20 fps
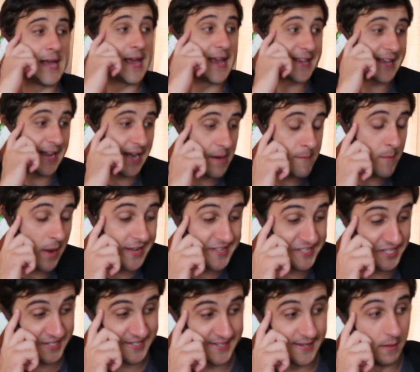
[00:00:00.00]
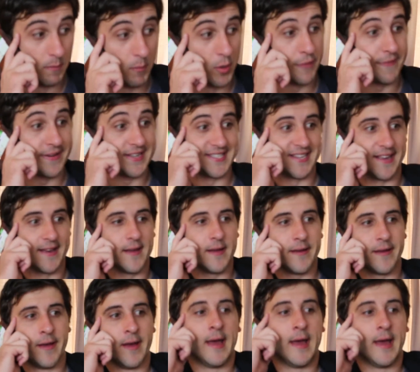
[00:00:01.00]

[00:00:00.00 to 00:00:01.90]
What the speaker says: Yeah, g'day mate, just in the movies, yeah?